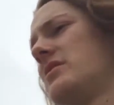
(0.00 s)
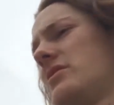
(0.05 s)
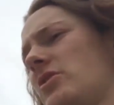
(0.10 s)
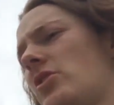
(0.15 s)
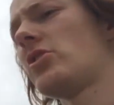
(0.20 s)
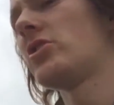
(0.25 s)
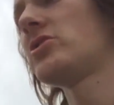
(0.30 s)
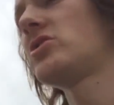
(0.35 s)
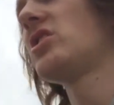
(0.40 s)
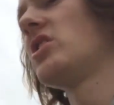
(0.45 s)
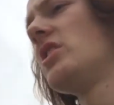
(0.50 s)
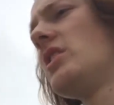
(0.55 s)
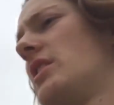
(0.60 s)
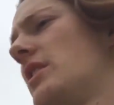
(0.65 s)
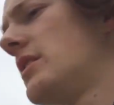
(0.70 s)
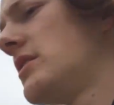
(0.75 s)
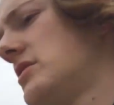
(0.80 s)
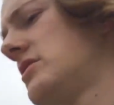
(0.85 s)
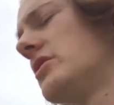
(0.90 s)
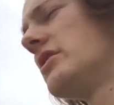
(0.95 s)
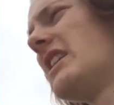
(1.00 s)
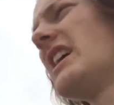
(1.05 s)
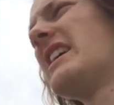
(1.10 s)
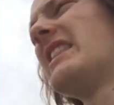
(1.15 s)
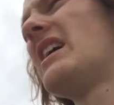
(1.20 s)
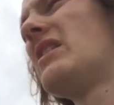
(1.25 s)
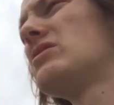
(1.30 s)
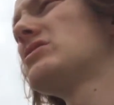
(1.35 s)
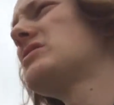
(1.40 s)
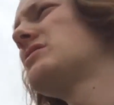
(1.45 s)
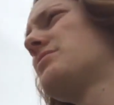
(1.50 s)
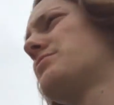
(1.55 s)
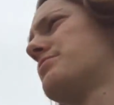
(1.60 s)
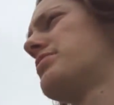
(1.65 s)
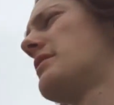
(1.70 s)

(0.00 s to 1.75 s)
You know, so yeah, that was the